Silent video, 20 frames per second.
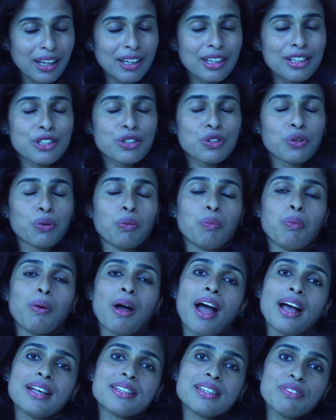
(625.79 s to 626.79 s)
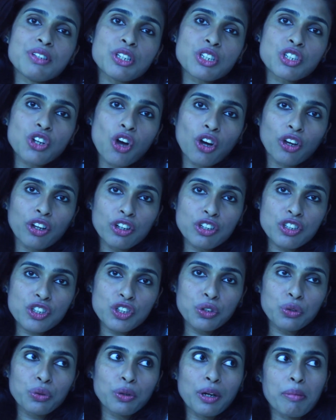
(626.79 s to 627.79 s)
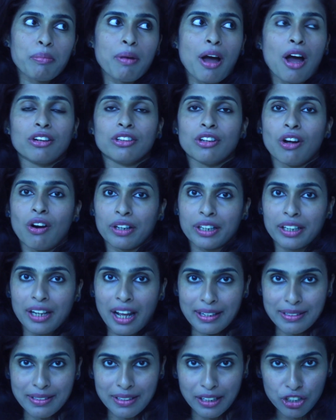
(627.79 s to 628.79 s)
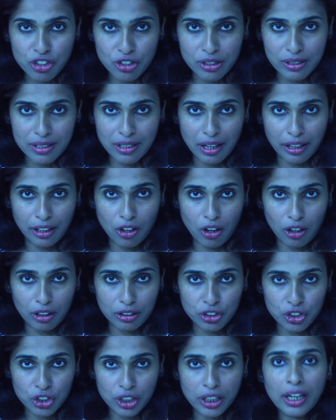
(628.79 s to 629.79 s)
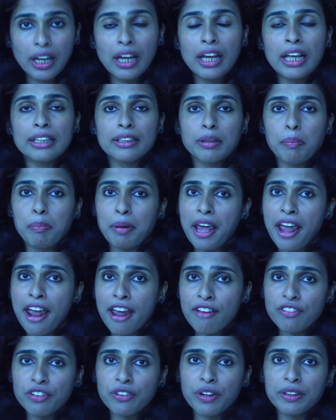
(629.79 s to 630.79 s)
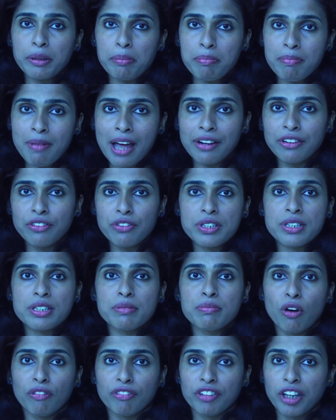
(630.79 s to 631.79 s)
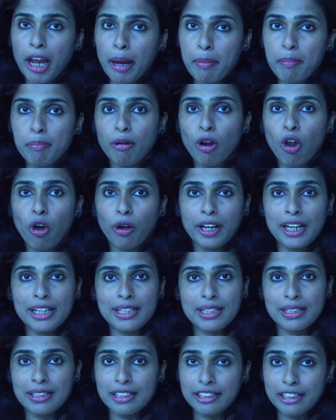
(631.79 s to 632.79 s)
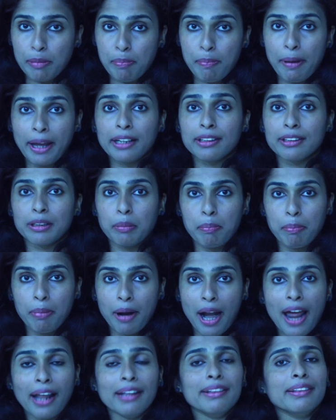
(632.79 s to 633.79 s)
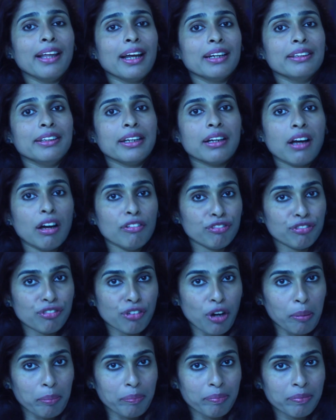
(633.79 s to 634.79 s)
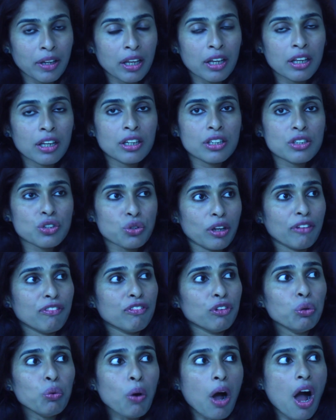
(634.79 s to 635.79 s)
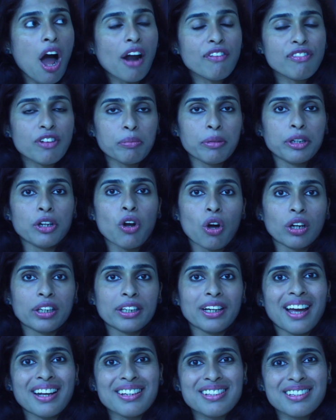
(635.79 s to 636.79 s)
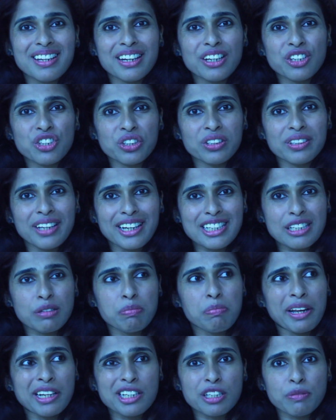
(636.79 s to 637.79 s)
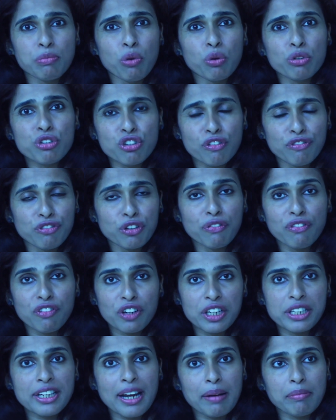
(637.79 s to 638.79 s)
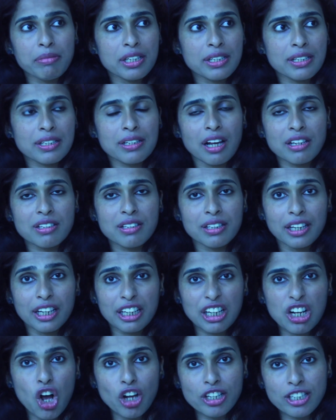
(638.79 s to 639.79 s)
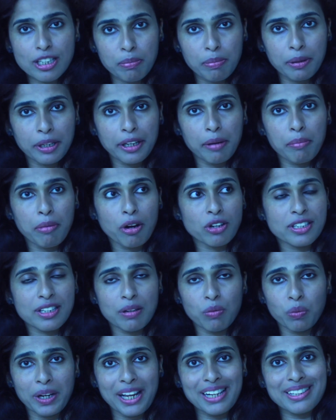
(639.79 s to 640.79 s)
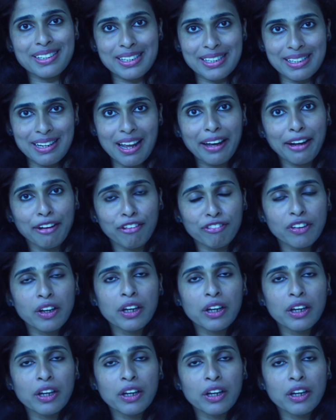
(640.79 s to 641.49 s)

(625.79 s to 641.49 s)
So as I was talking to you about organizational psychology, the behavior and the mannerism of the employees depict the brand that they come from. So if you are from an organization that spends most of your free time discussing and gossiping about someone else's life,